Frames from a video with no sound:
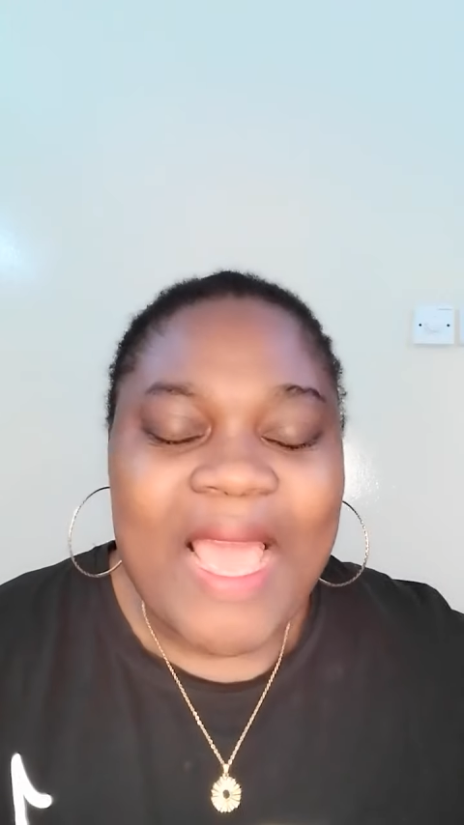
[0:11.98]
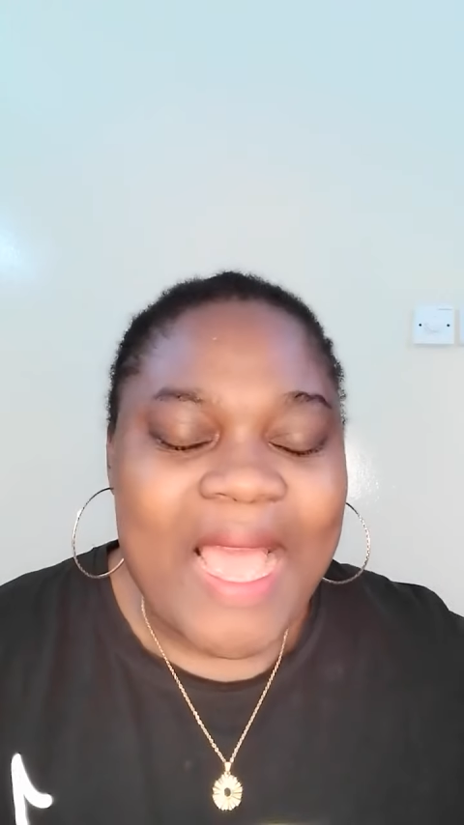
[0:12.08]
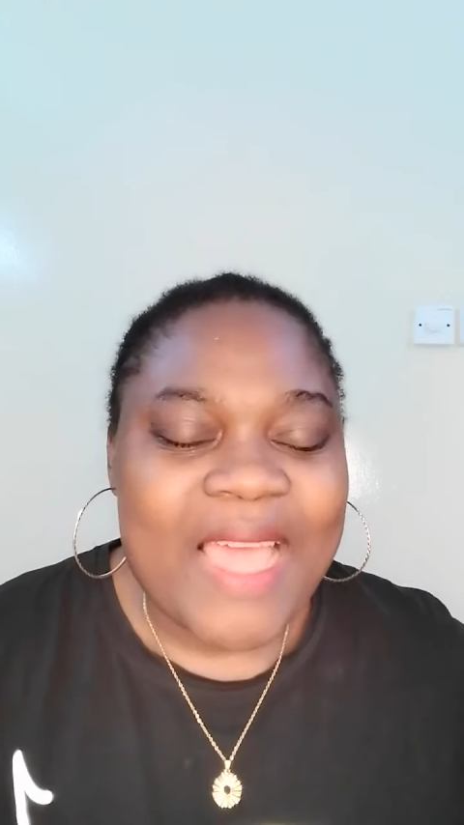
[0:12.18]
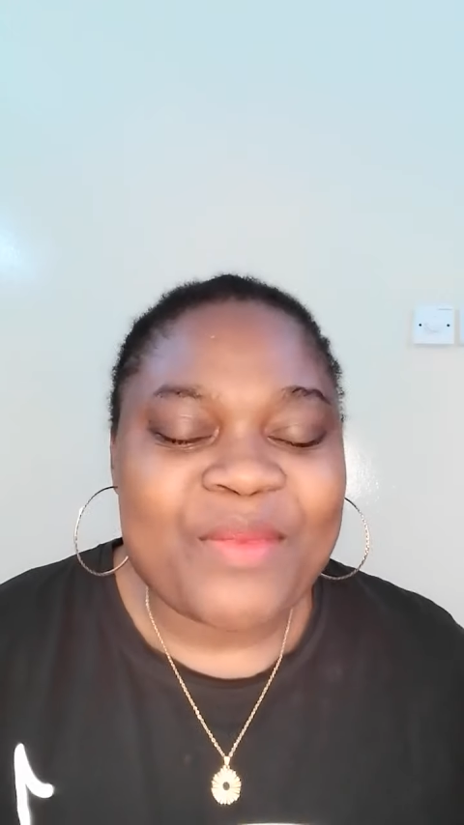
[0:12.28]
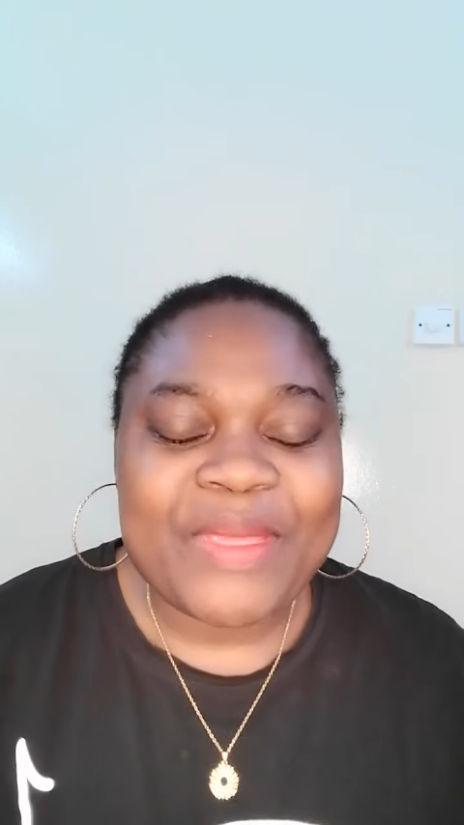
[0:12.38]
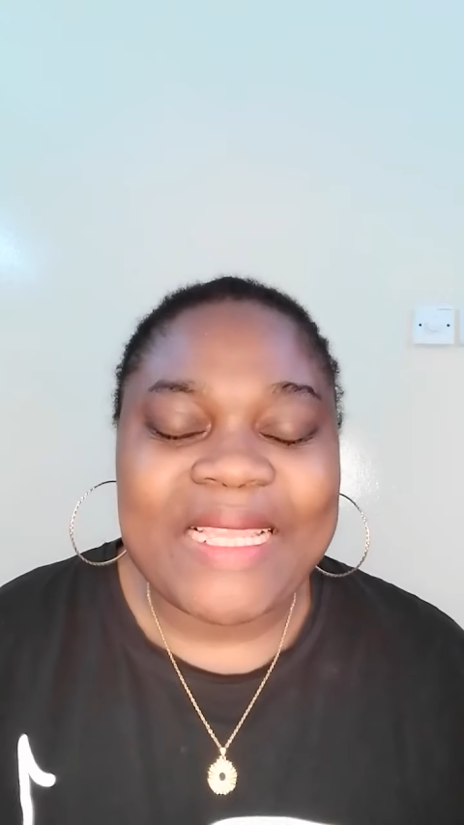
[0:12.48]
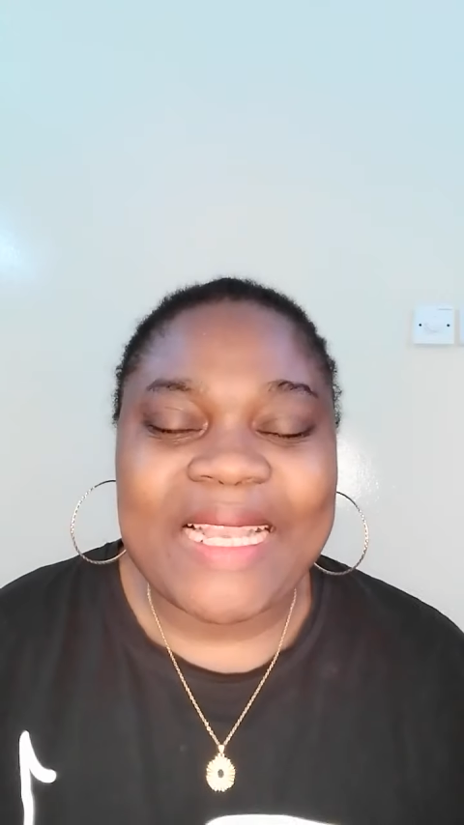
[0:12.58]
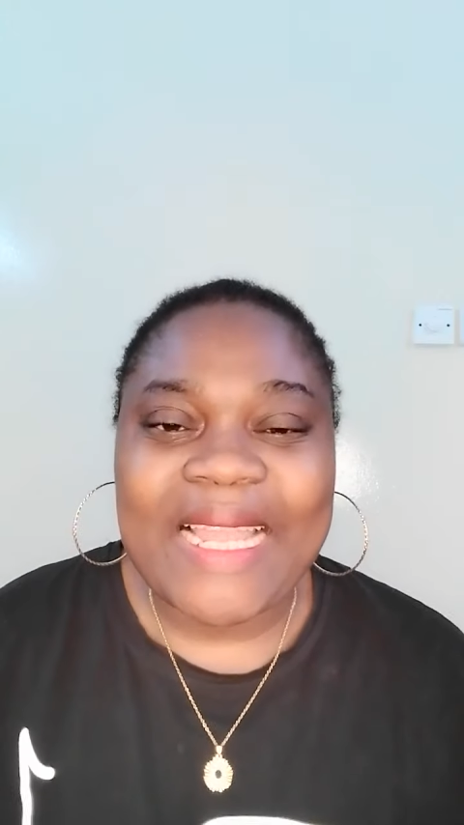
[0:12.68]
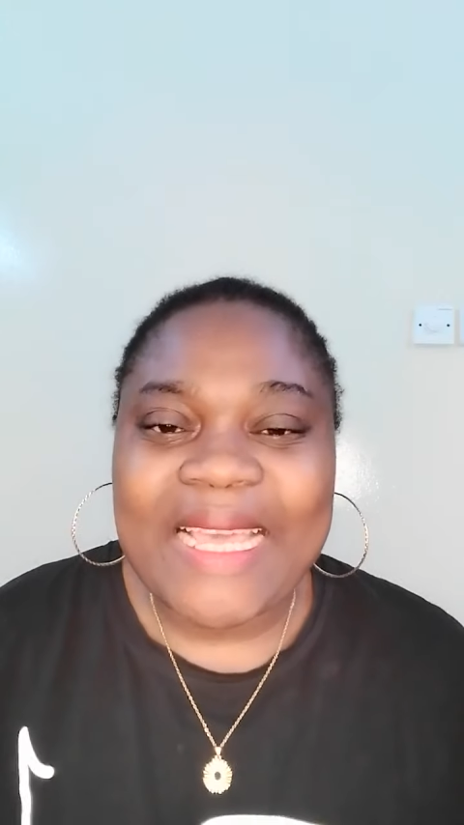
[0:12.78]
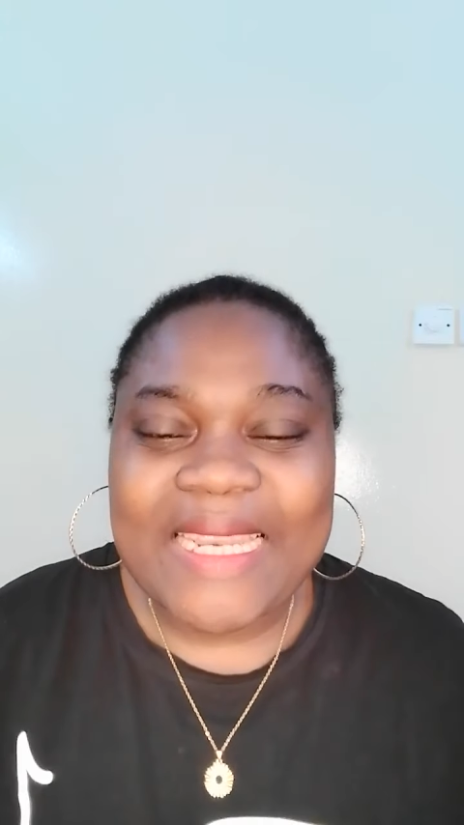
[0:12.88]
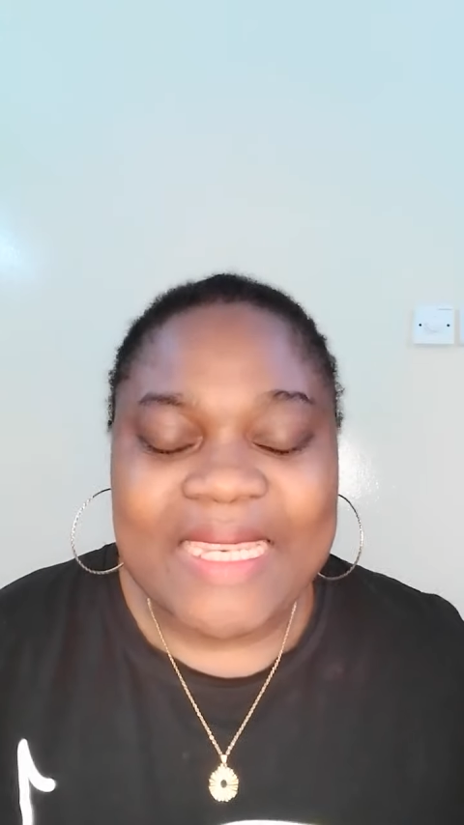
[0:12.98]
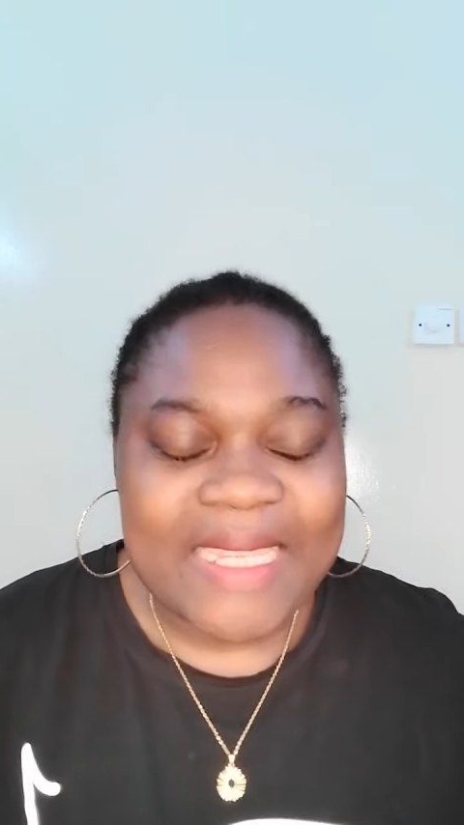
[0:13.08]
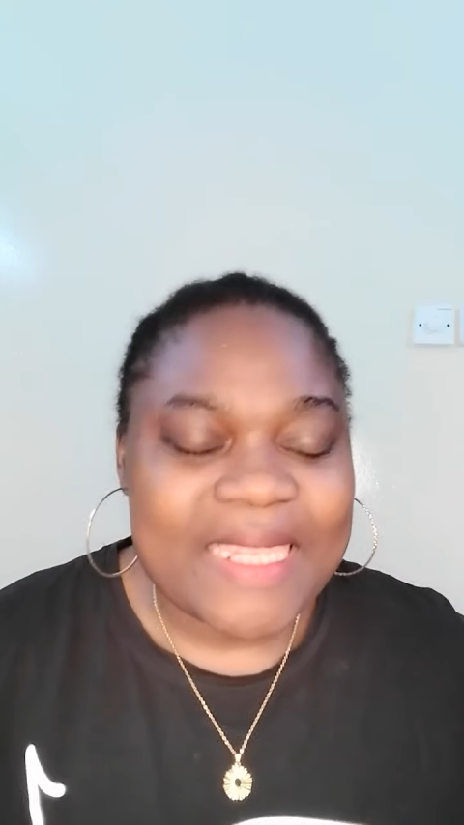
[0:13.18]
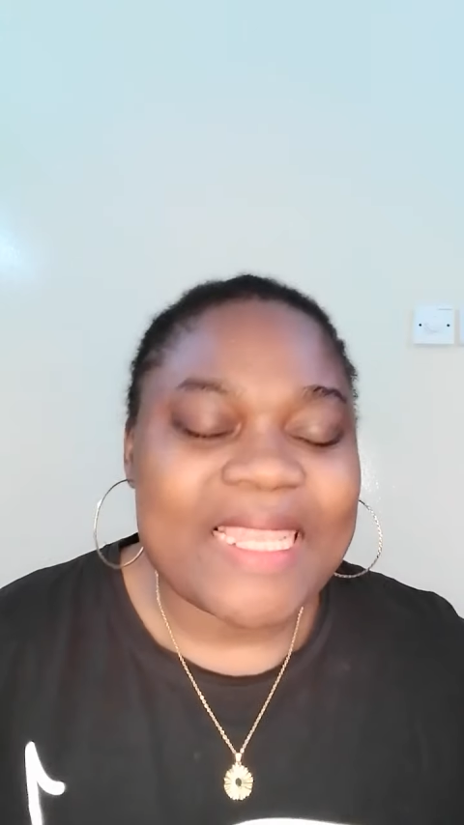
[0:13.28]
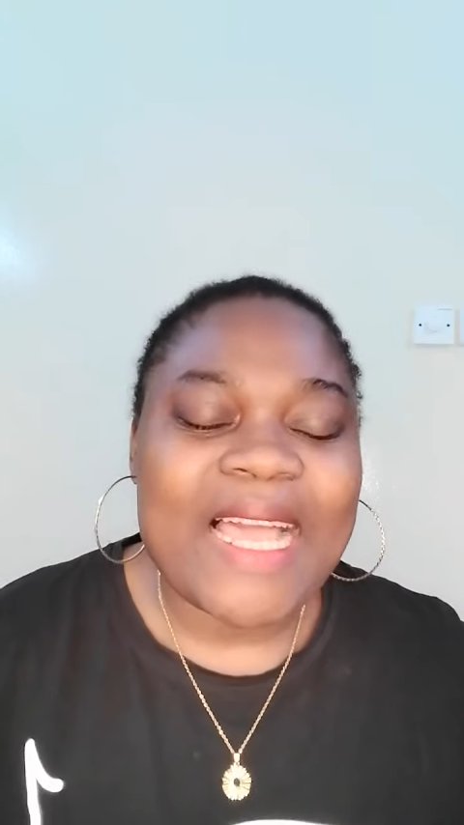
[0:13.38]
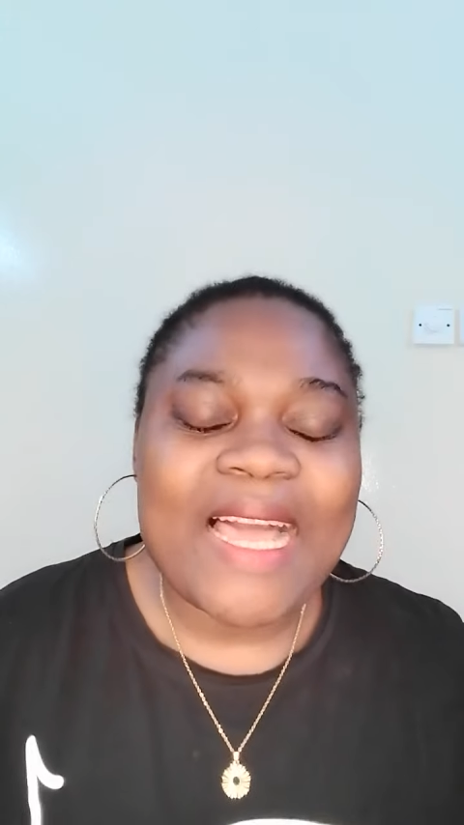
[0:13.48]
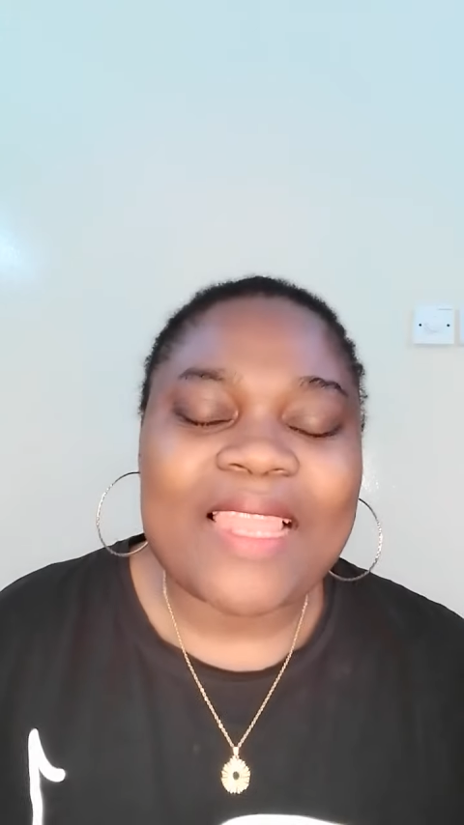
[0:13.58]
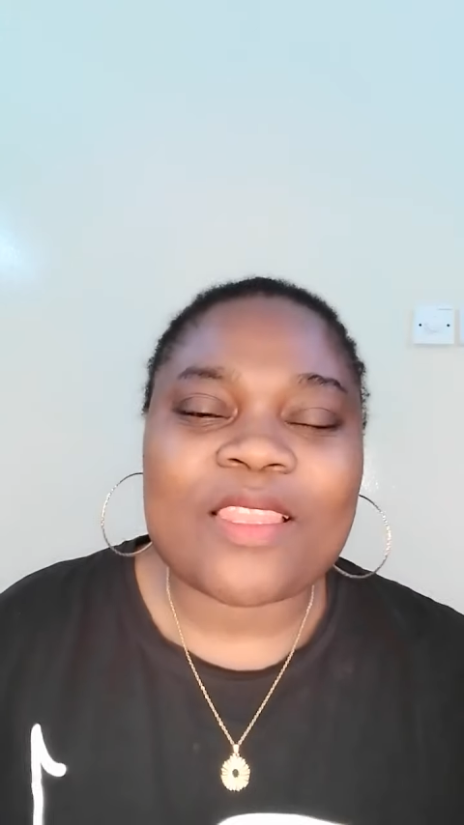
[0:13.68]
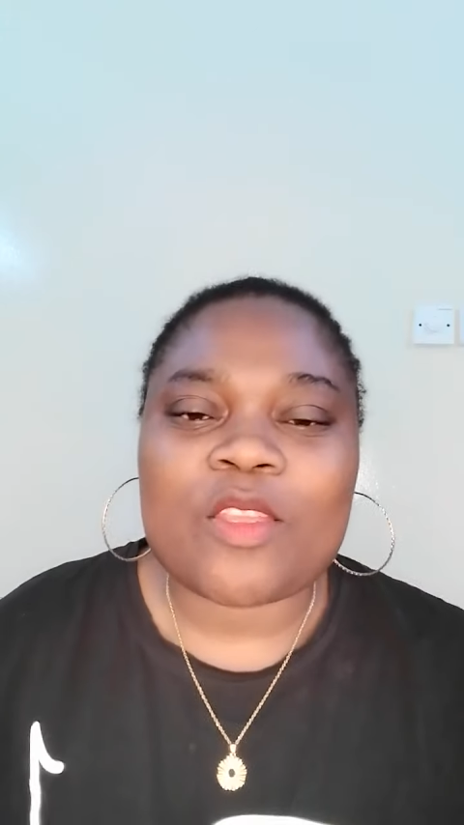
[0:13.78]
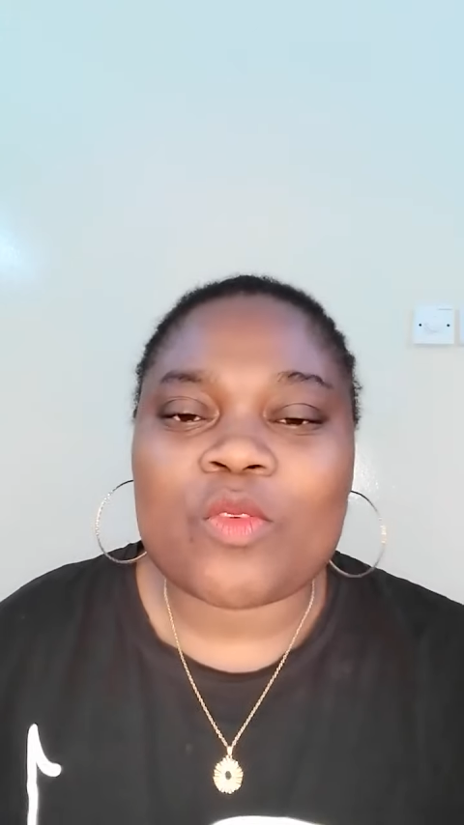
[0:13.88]
and be glad in it.
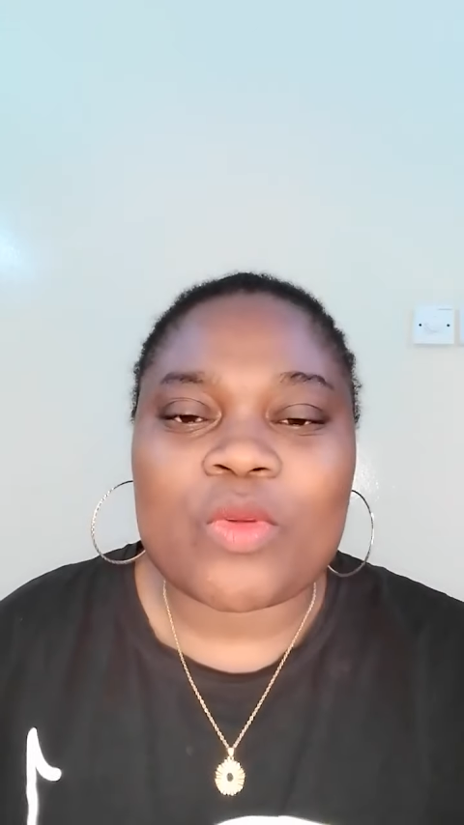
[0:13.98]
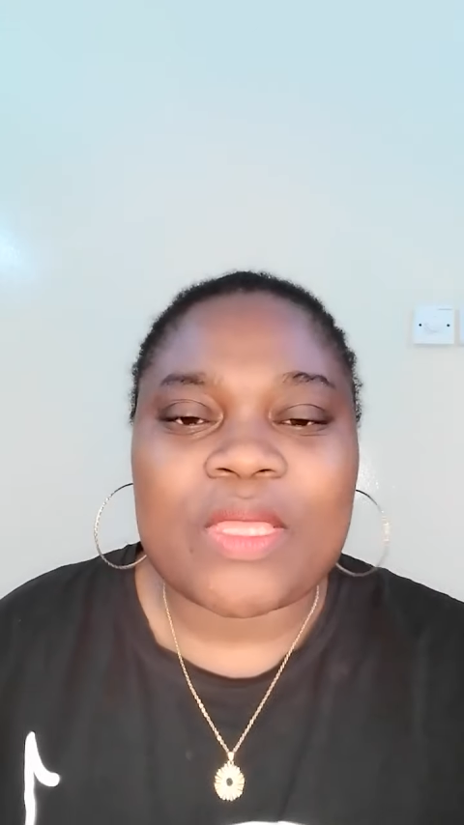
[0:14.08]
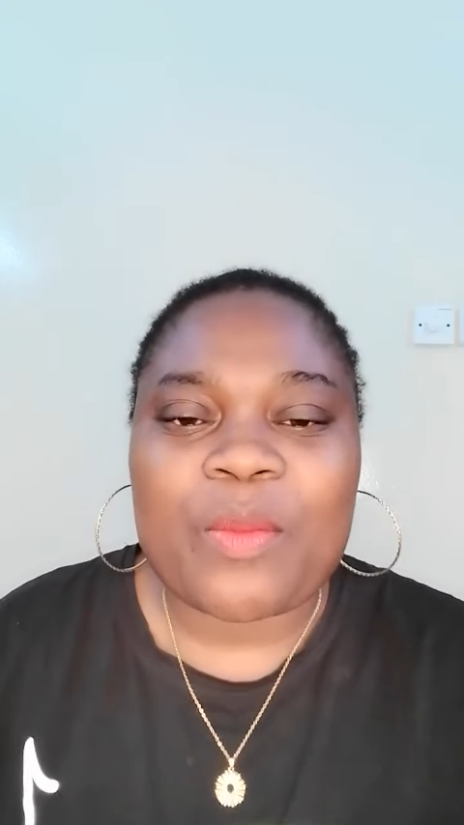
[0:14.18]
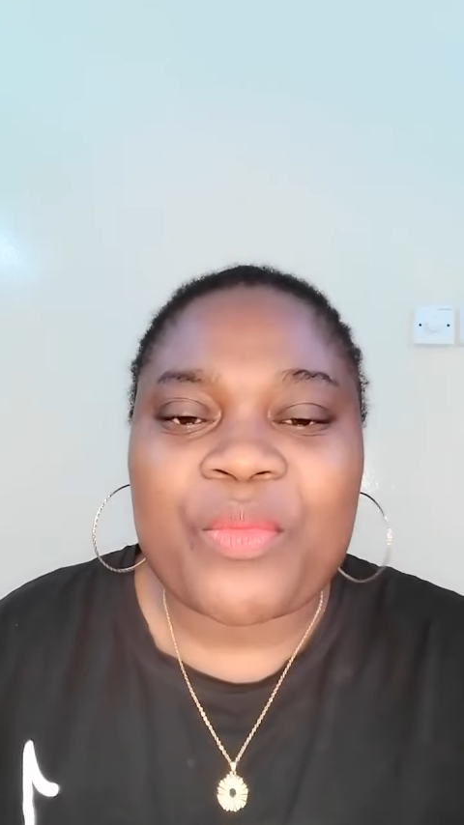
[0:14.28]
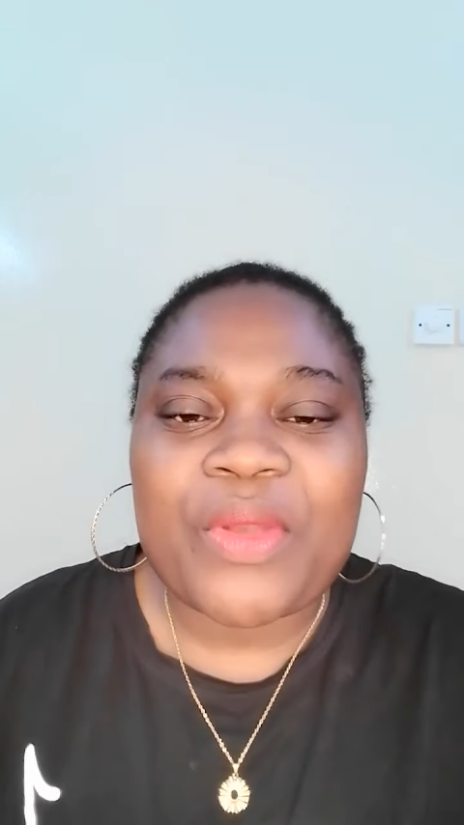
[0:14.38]
Hallelujah.